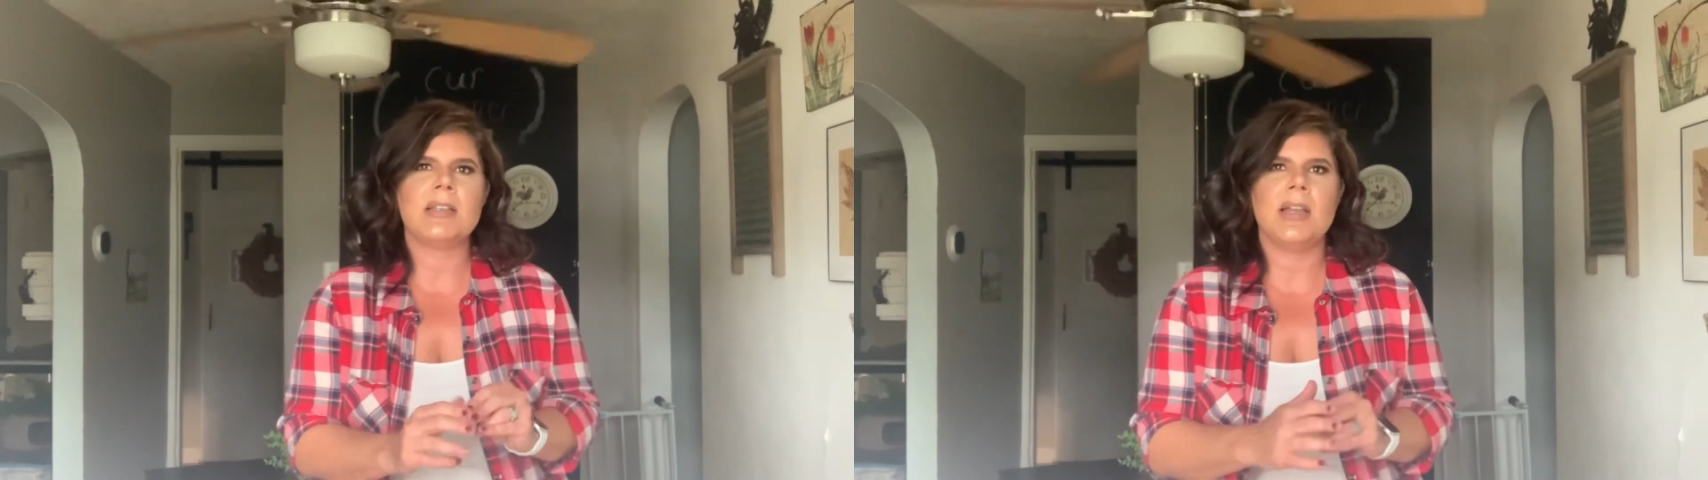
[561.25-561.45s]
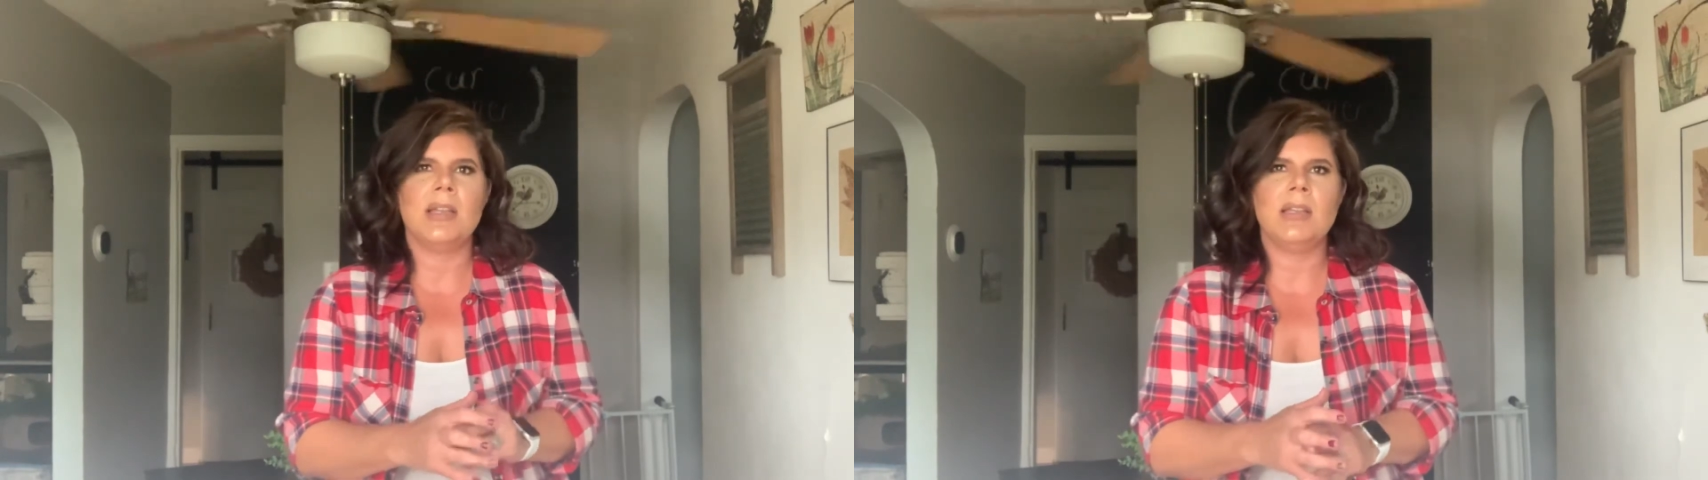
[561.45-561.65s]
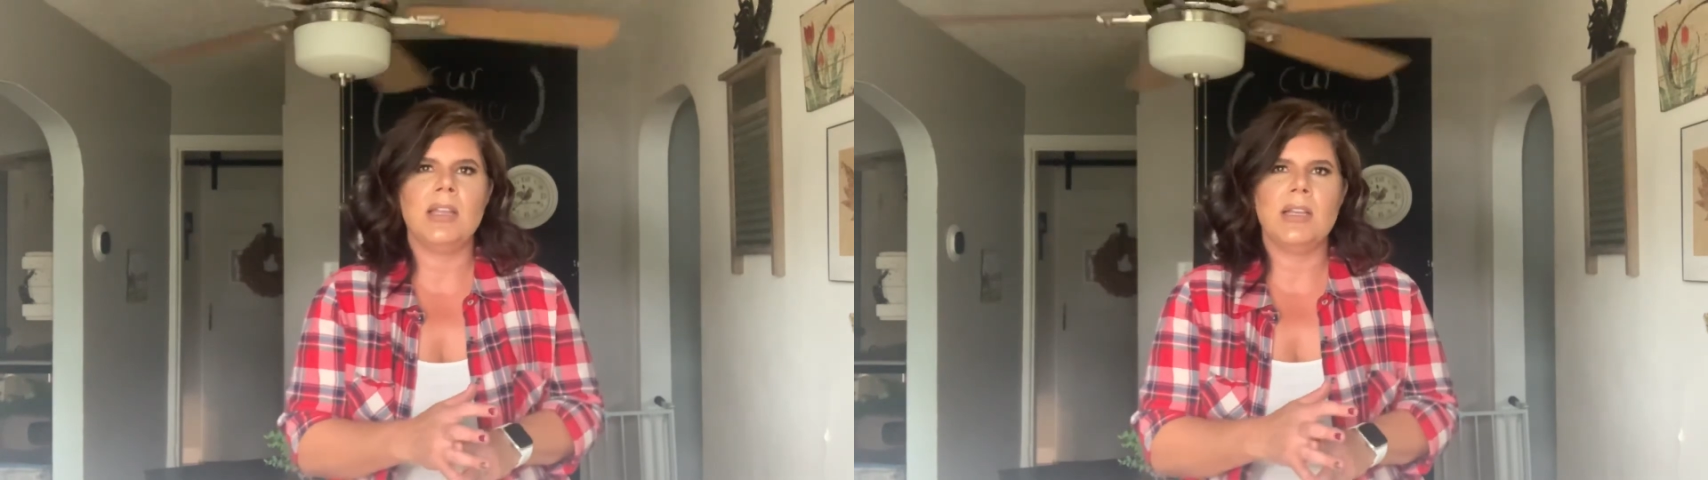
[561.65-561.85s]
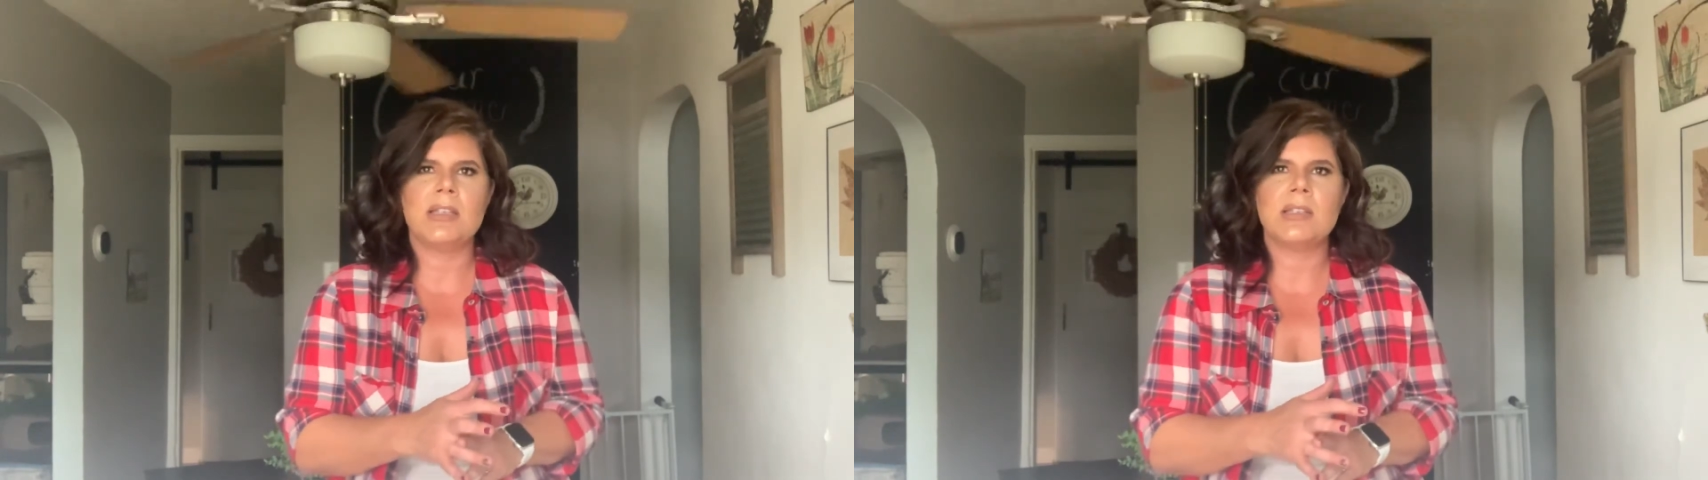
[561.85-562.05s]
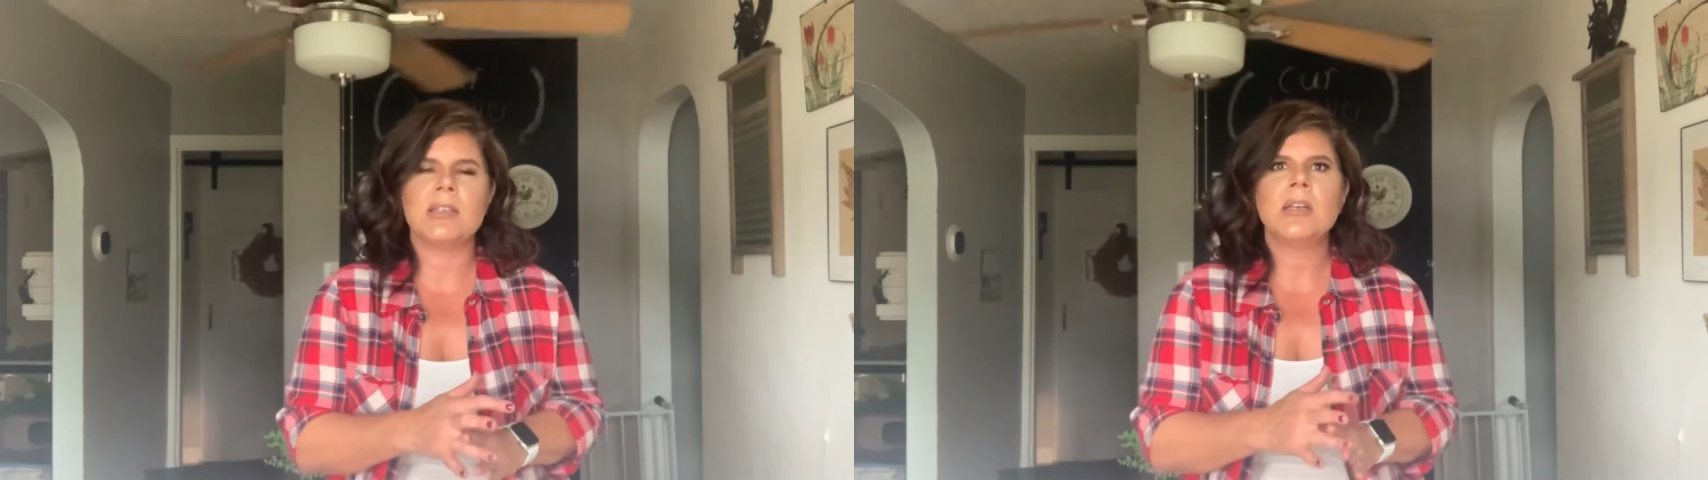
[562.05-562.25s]
in
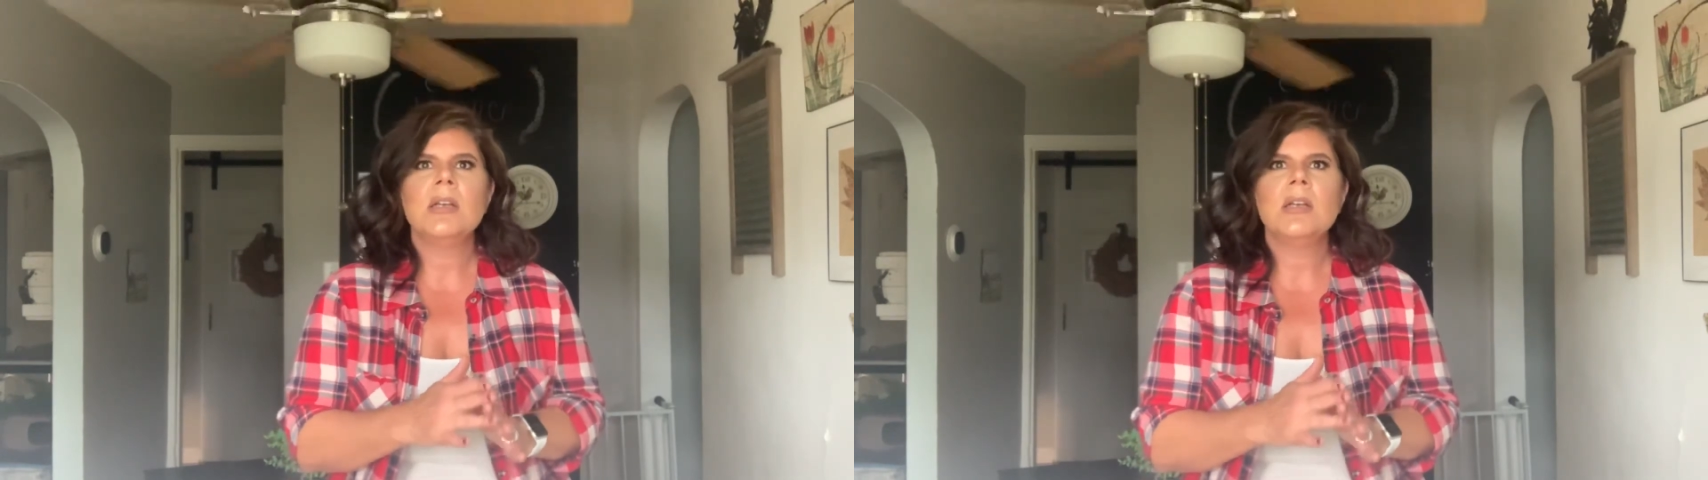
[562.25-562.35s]
this